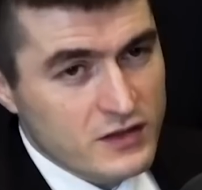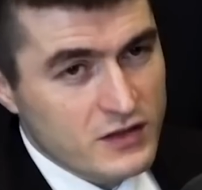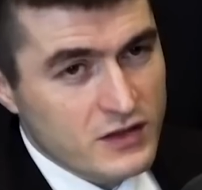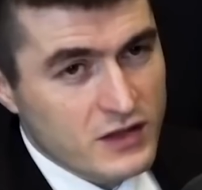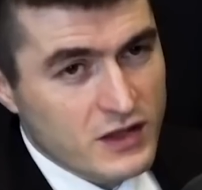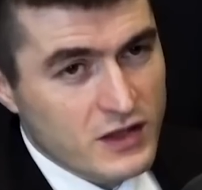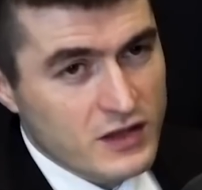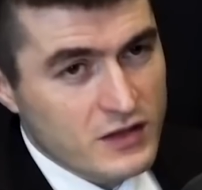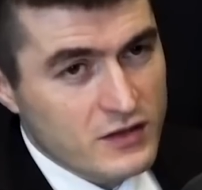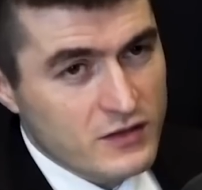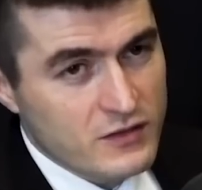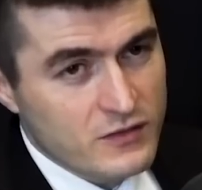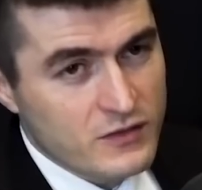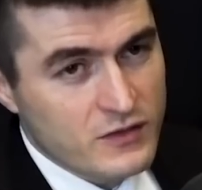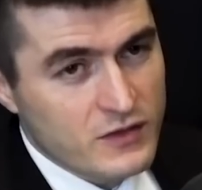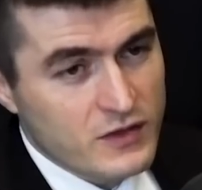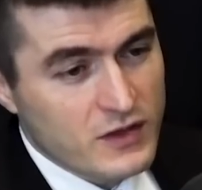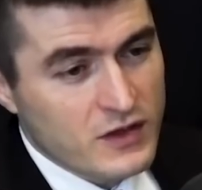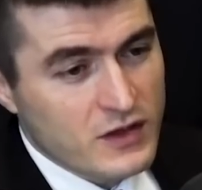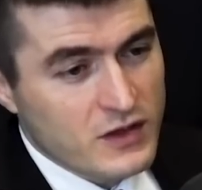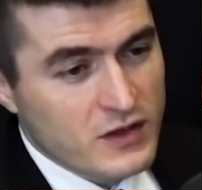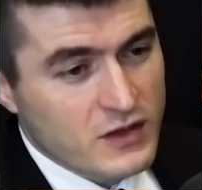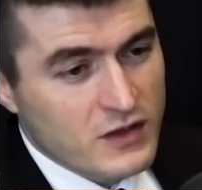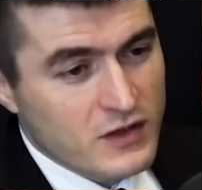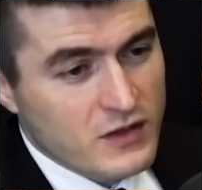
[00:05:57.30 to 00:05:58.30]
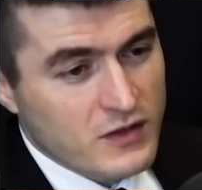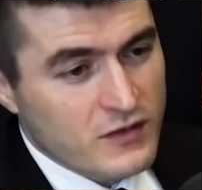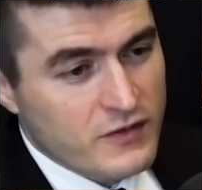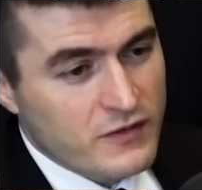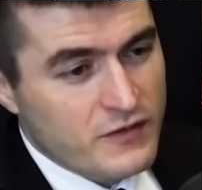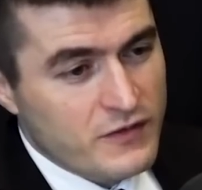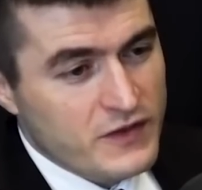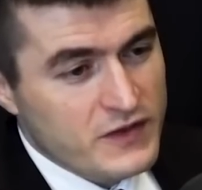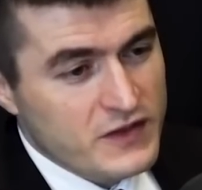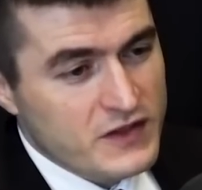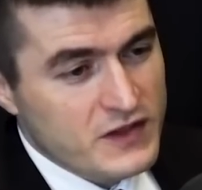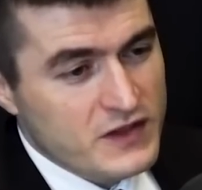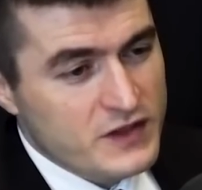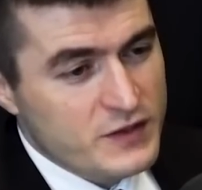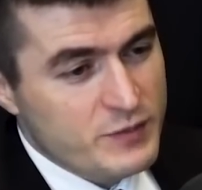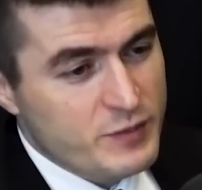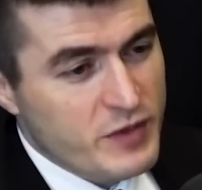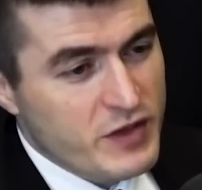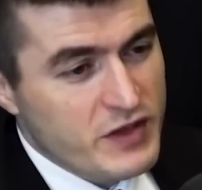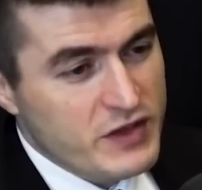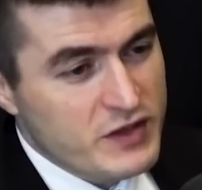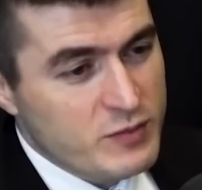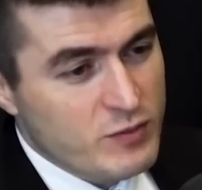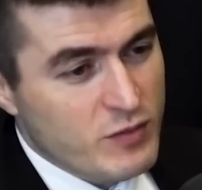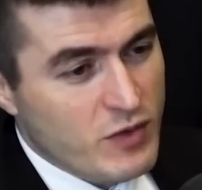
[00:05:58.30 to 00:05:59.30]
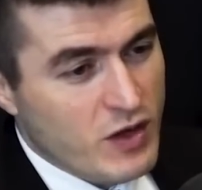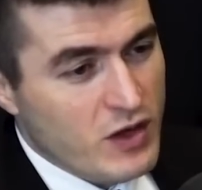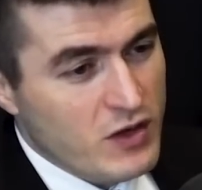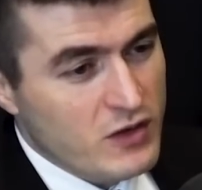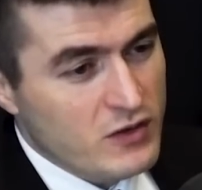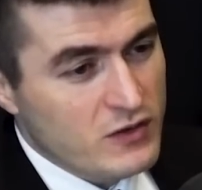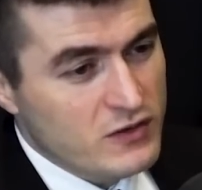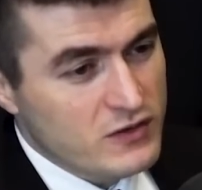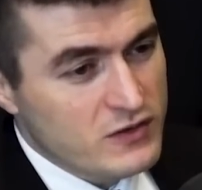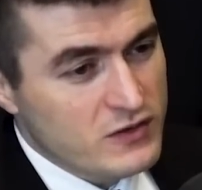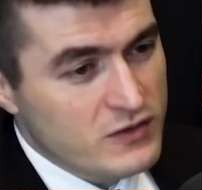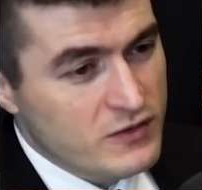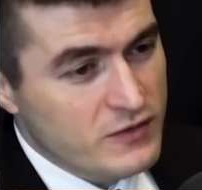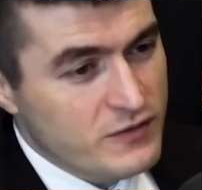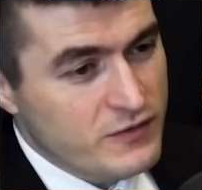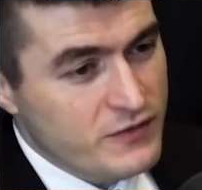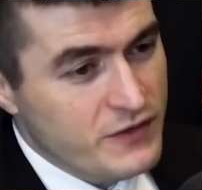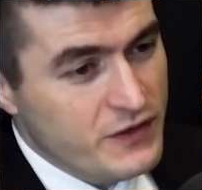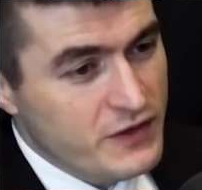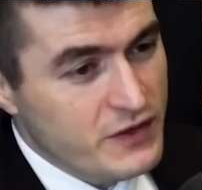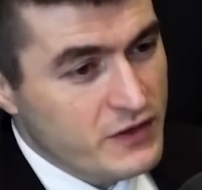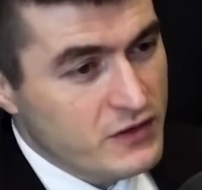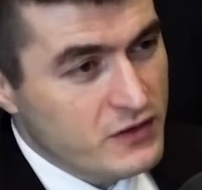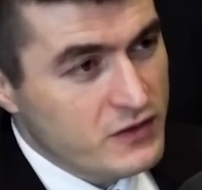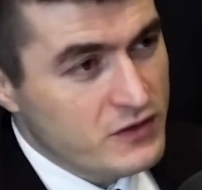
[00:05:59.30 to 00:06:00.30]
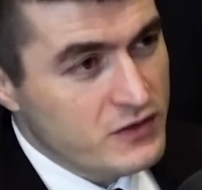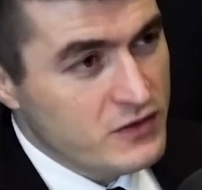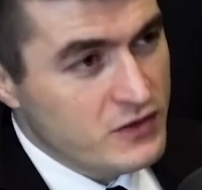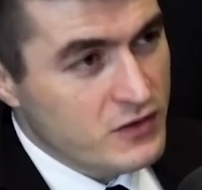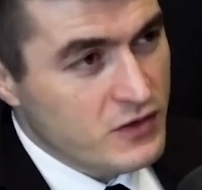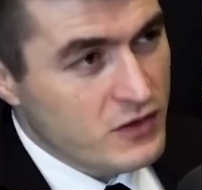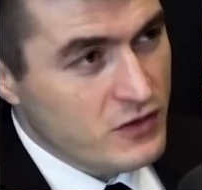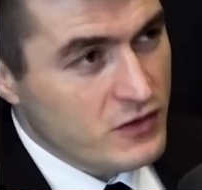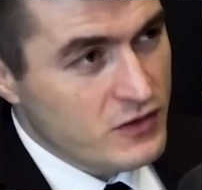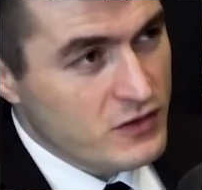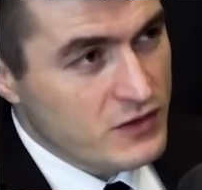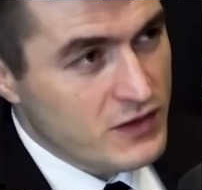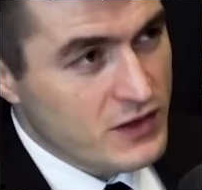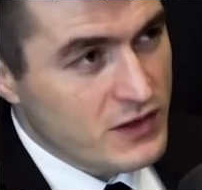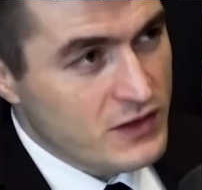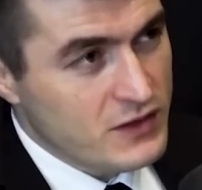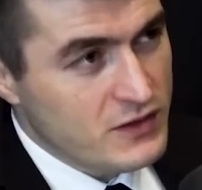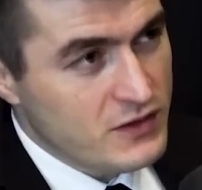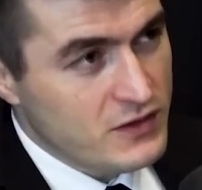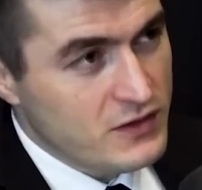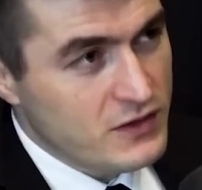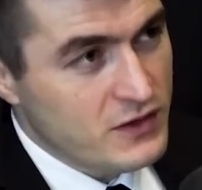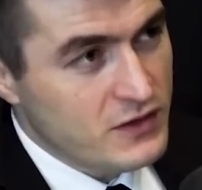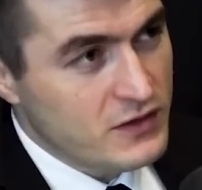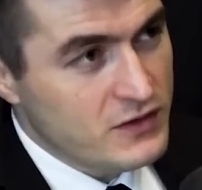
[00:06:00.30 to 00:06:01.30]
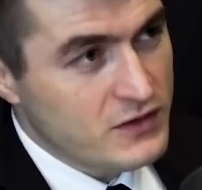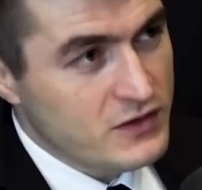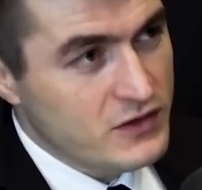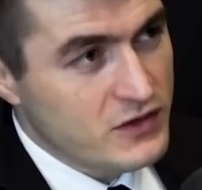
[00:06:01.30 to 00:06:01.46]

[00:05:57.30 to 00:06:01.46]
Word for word: the kind of physics-based models of fields and all those kinds of things.